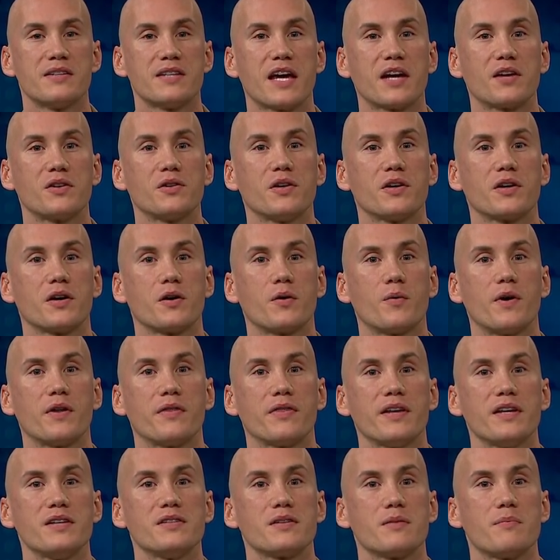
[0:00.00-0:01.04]
Take a look at what
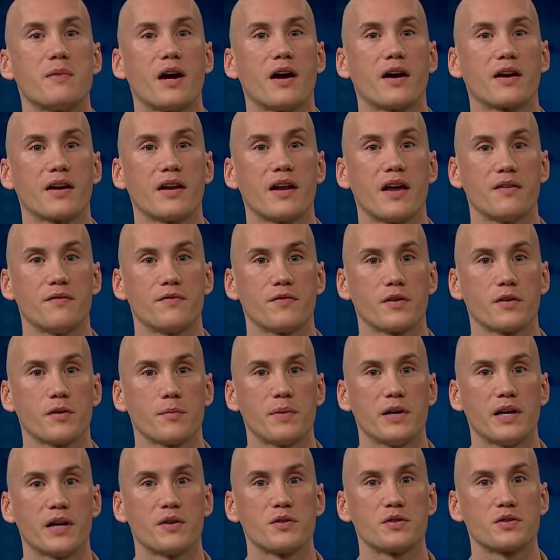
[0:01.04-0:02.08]
these American and
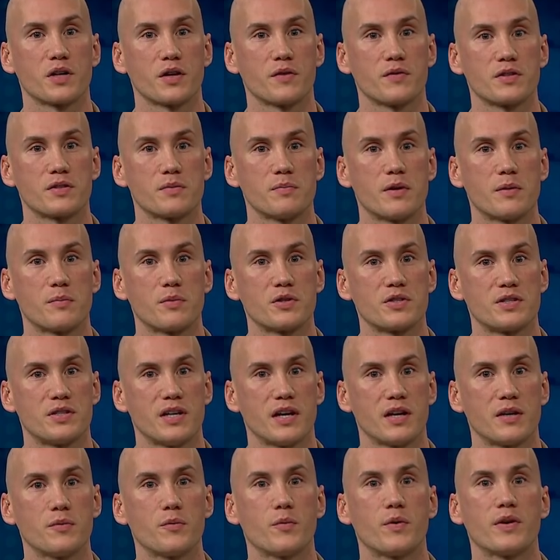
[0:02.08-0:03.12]
Filipino service members
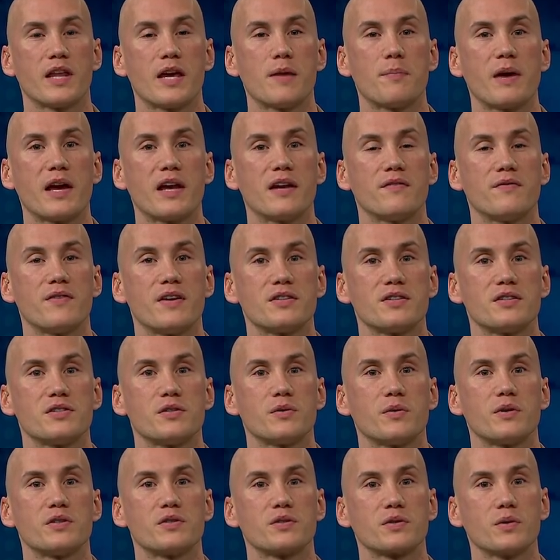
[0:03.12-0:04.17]
did when they paid a visit
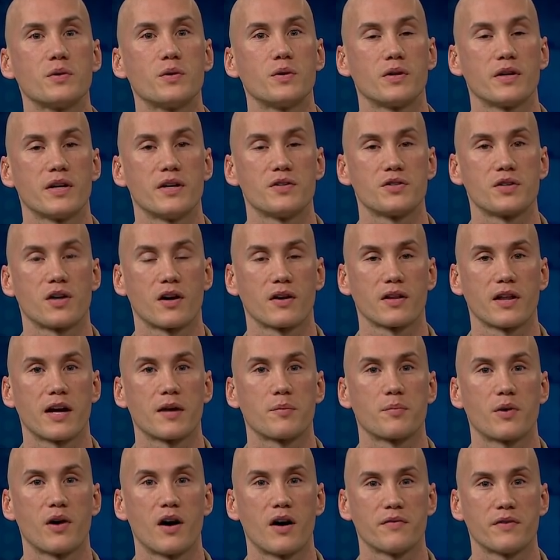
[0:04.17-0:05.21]
to a school in Tarlac
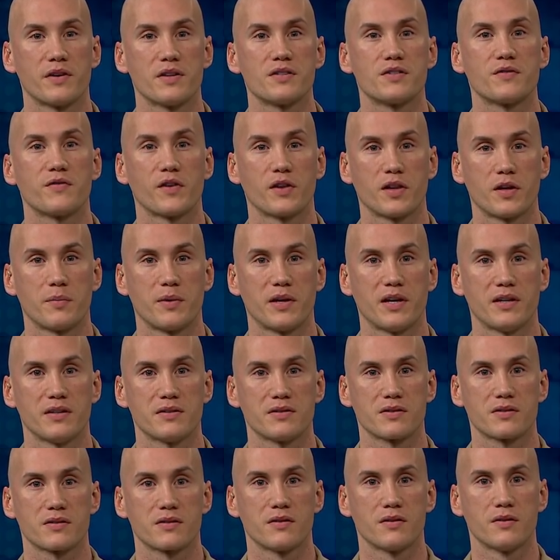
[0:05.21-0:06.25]
Province, Philippines.
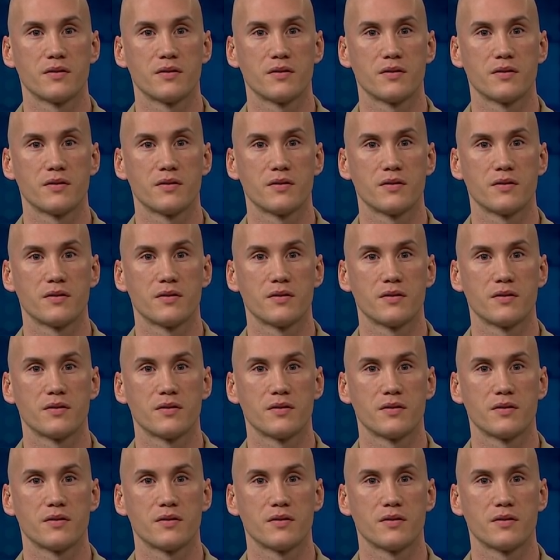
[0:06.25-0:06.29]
